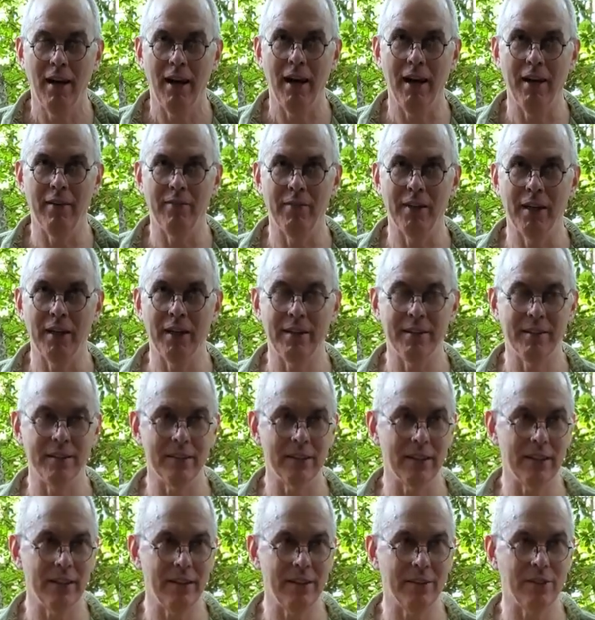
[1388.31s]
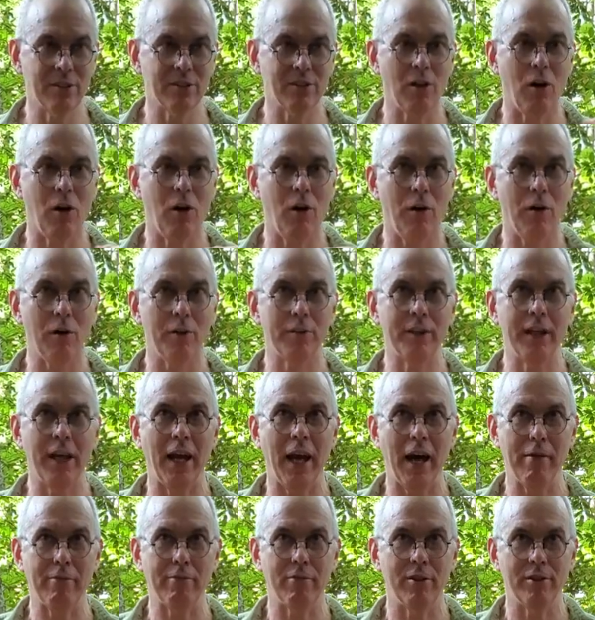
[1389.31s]
And then you just, all the
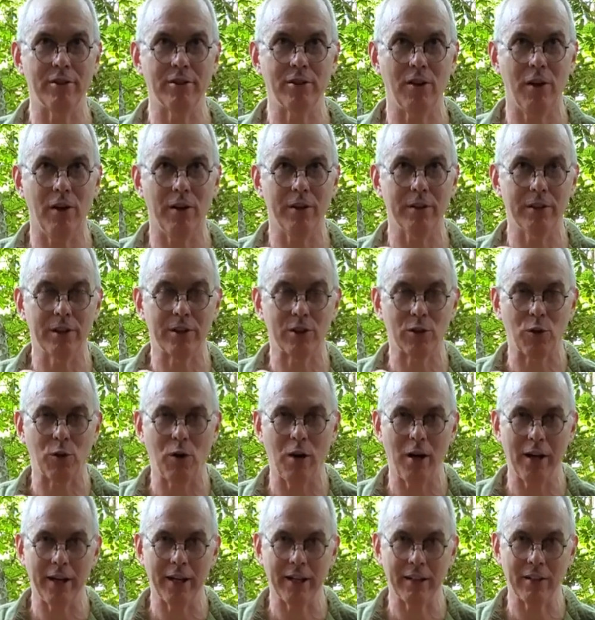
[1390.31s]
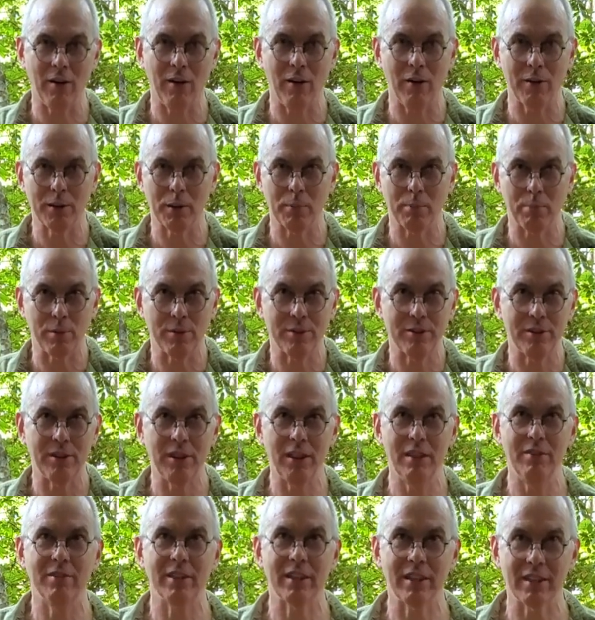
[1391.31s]
efforts, all the trying, all the
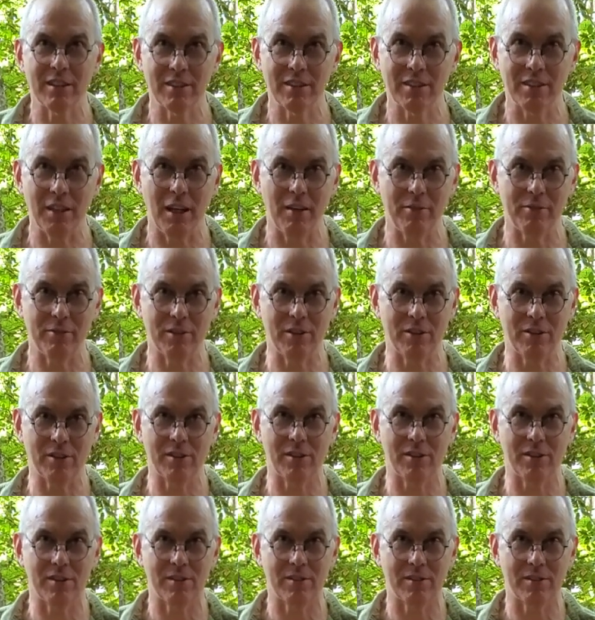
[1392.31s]
perceiving and stuff just